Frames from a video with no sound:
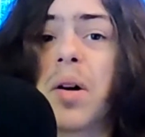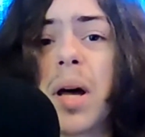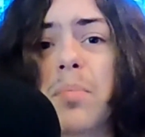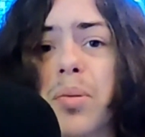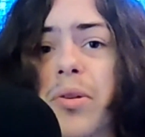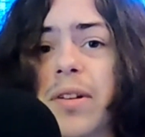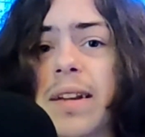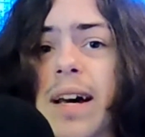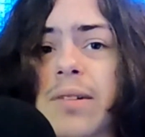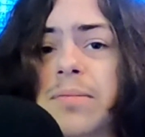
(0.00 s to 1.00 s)
I'm bored
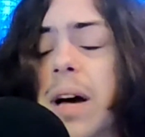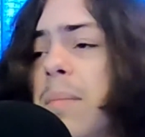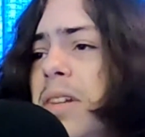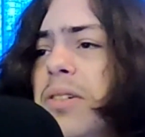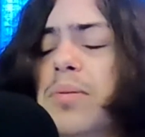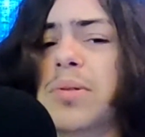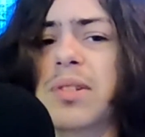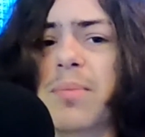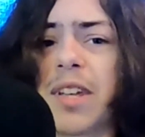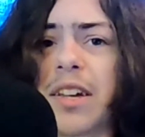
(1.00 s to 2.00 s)
now. I'm gonna go do
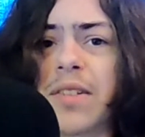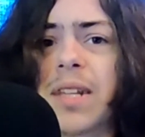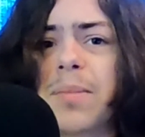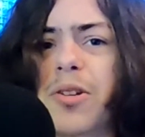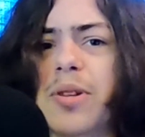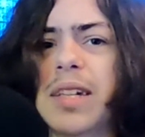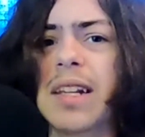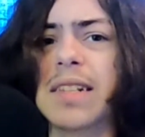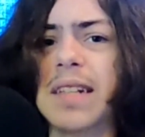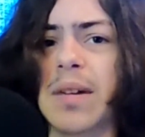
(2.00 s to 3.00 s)
something else. I'm gonna go eat a
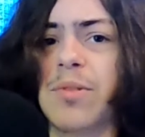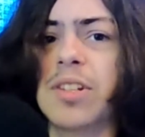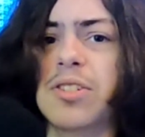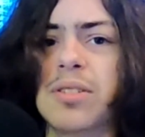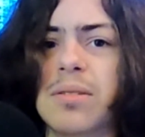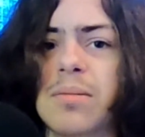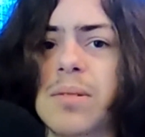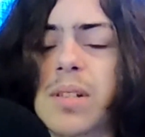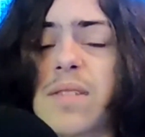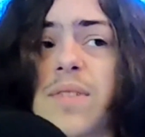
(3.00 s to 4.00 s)
sandwich.
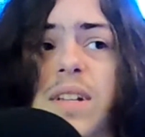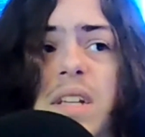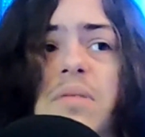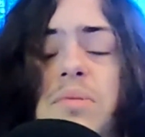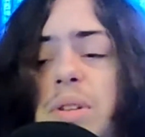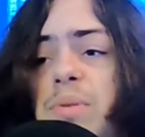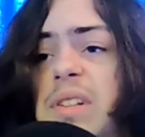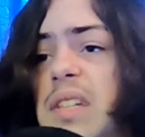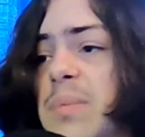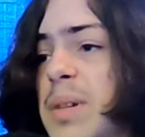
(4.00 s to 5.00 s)
In fact, I really want
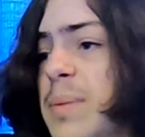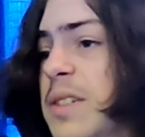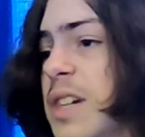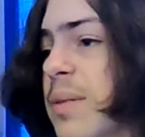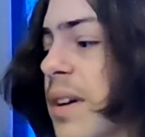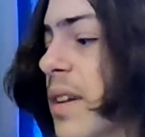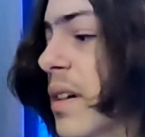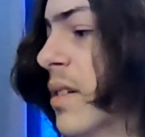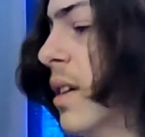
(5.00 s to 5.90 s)
to eat a PBJ right now.